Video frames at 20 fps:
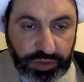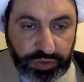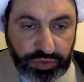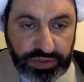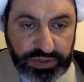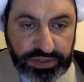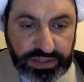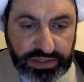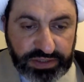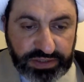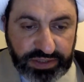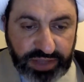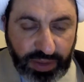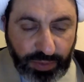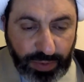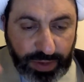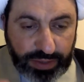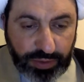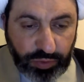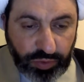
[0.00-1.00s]
So he says
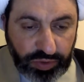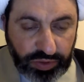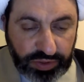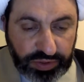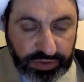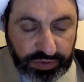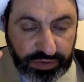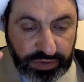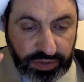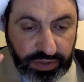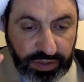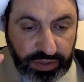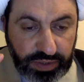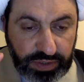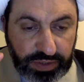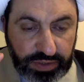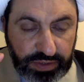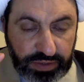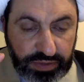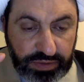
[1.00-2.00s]
tawakkul
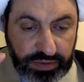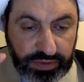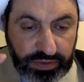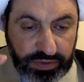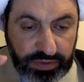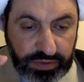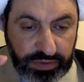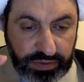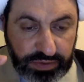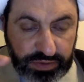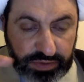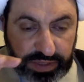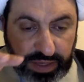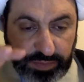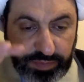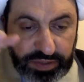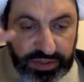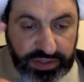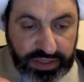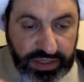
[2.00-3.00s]

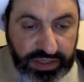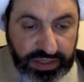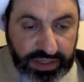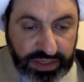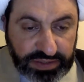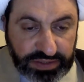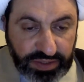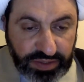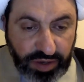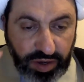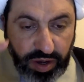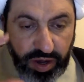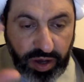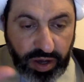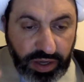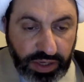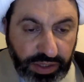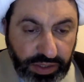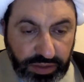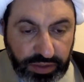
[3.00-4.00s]
can be taken as an
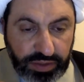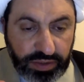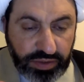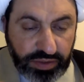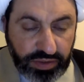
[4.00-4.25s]
eye,